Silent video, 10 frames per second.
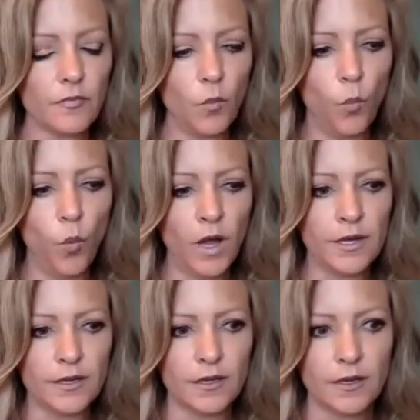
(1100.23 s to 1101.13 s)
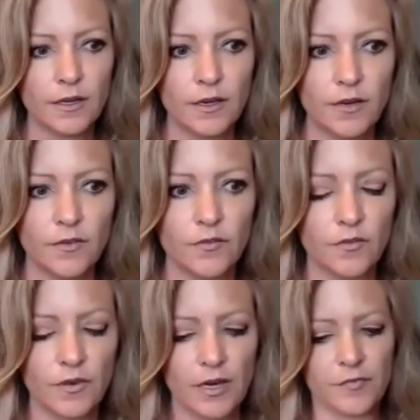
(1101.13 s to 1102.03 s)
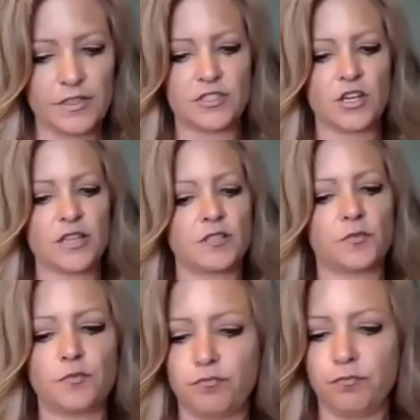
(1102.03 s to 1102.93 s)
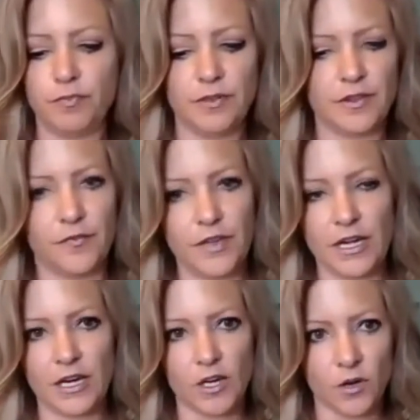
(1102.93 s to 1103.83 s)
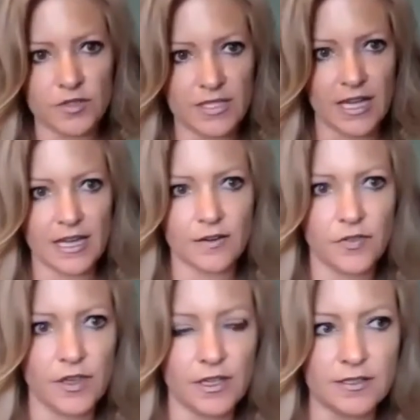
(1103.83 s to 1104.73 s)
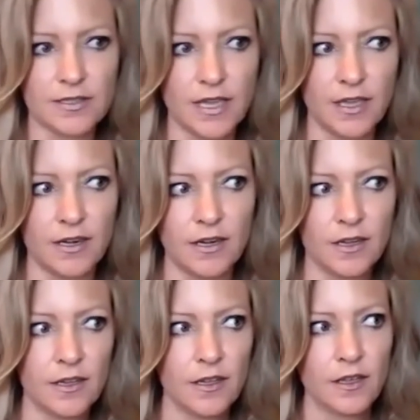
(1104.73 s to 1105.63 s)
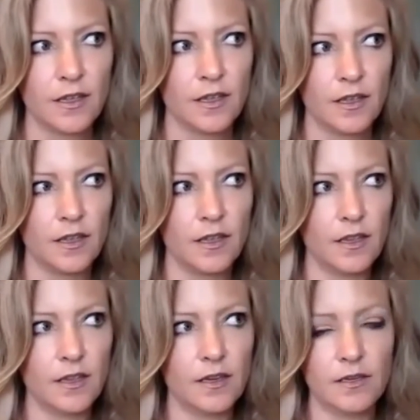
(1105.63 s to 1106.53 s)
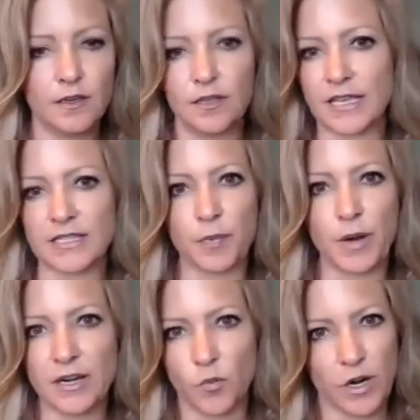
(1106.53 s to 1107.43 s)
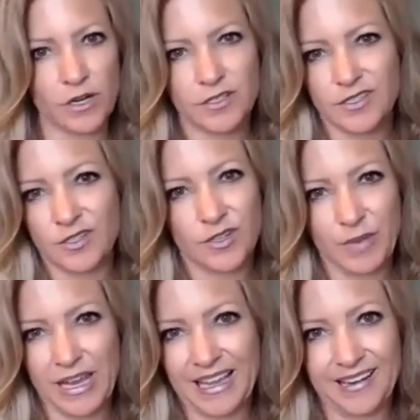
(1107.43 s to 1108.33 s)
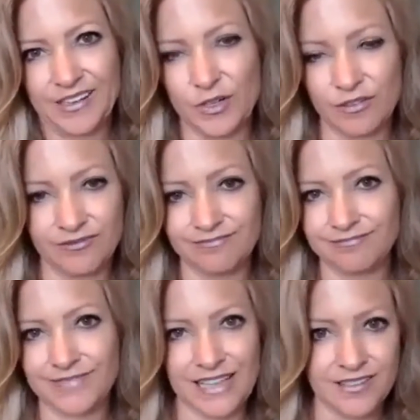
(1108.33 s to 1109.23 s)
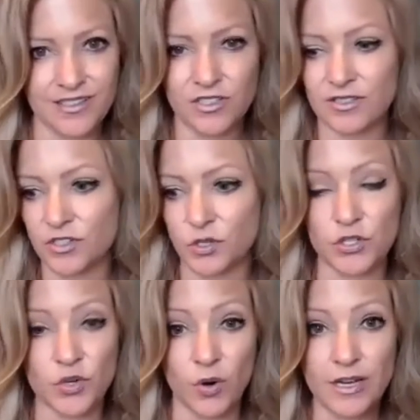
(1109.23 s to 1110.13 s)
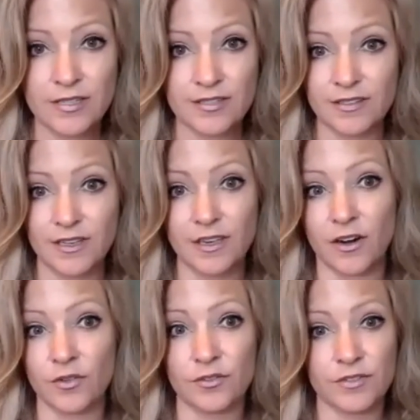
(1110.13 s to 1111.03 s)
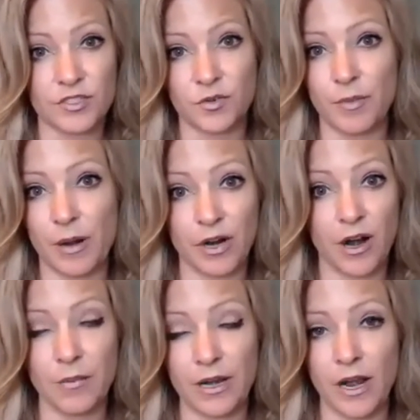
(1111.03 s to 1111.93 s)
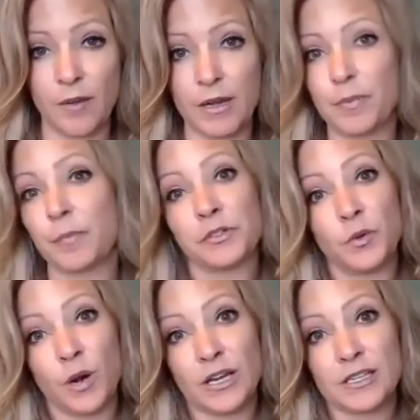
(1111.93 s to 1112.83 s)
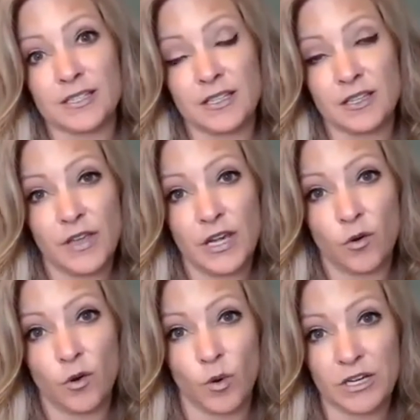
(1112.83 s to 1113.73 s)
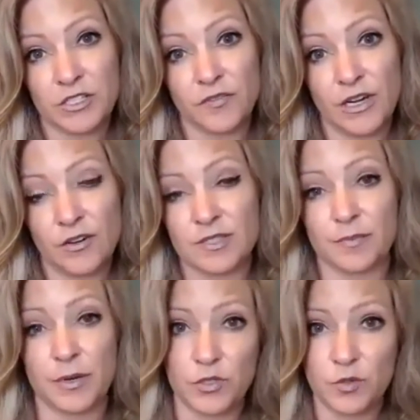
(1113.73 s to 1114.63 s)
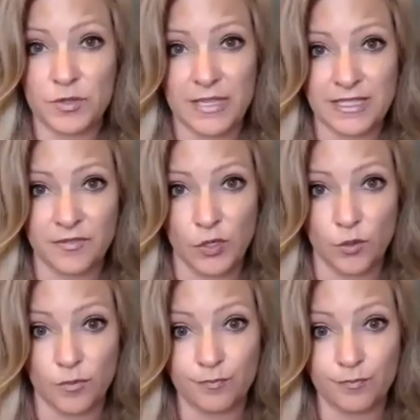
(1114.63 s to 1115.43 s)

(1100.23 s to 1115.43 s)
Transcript: what, if it's just the video side of things, then that's brand awareness. You can make that's just your choice. You know, just remember how many people do you want to see the video and watch the video? It's about 2 cents a view.